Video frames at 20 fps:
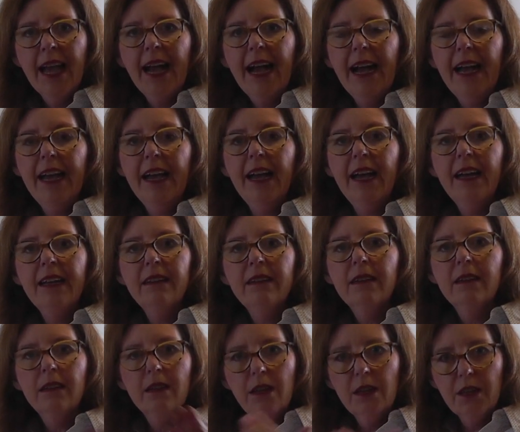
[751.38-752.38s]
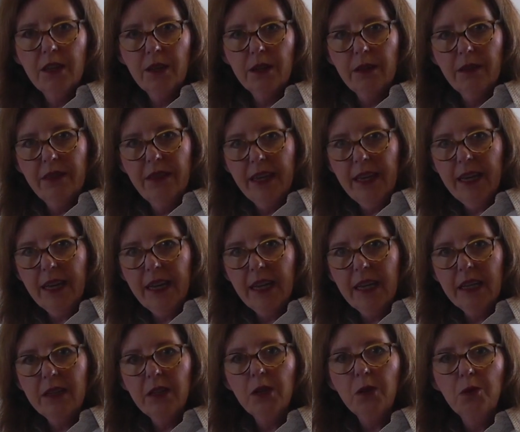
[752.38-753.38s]
and
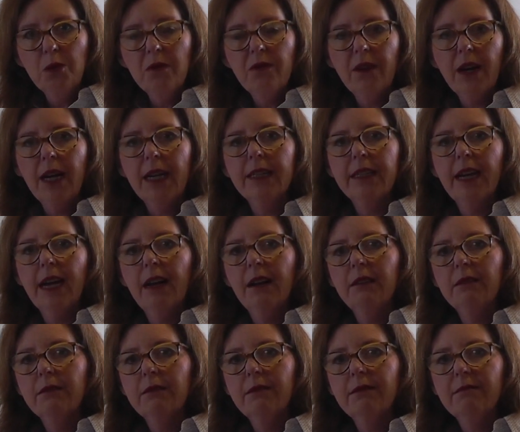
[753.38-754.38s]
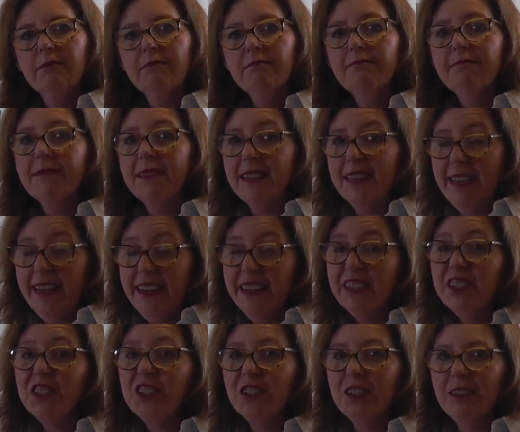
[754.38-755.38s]
then you will find out the
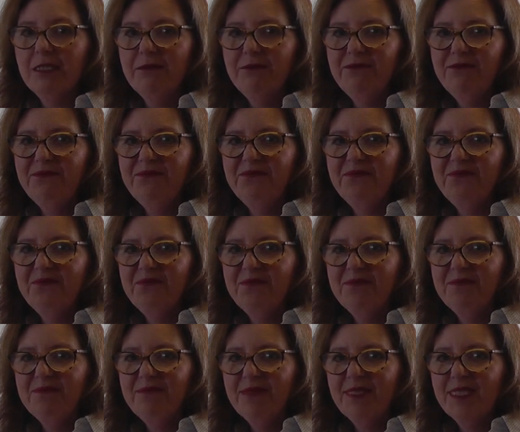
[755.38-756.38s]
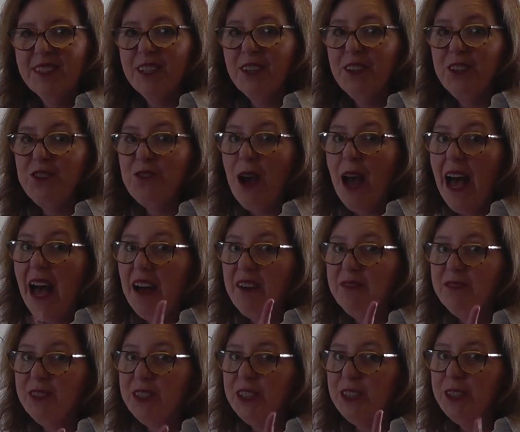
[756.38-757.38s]
answer. So you
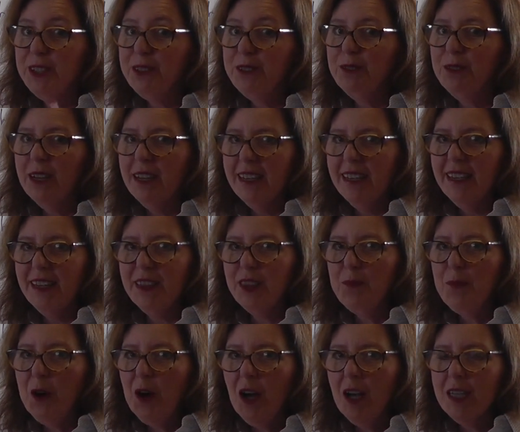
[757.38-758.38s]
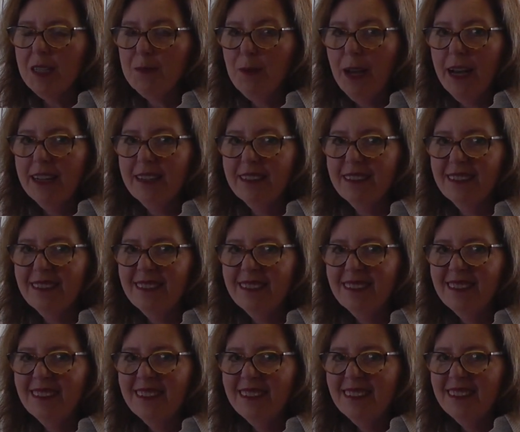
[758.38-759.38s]
have to hit the pause button
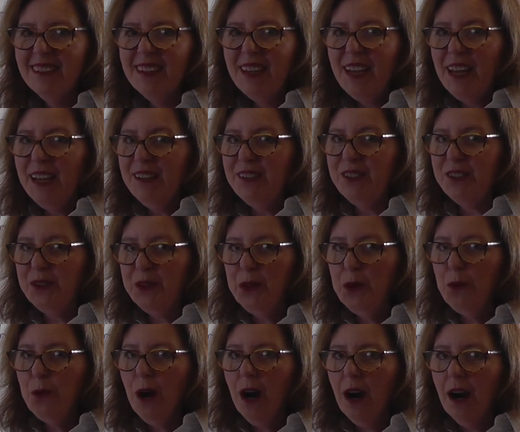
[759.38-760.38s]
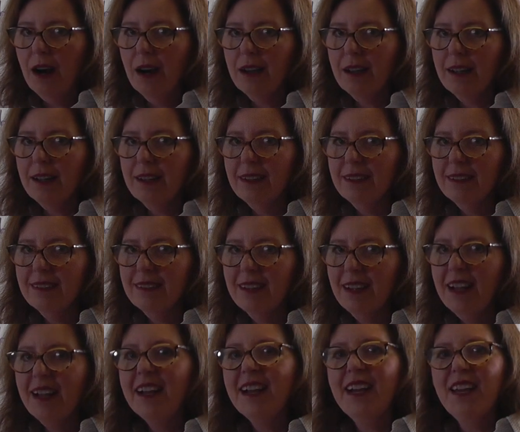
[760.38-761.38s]
and do the work
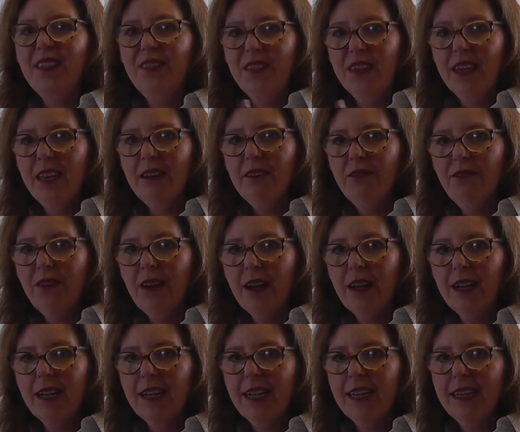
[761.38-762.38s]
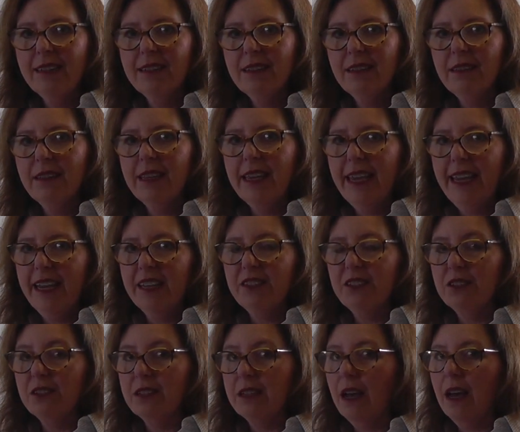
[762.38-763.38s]
and then find the
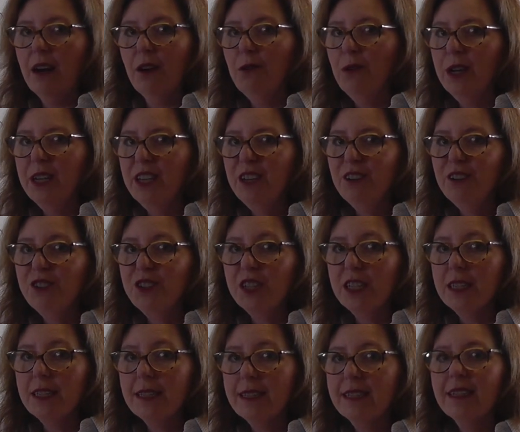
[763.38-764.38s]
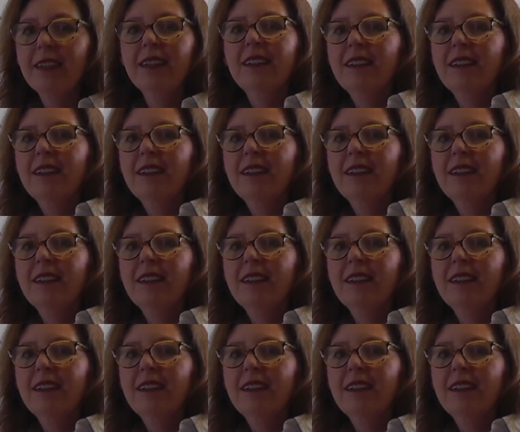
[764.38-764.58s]
answers. I don't want you to just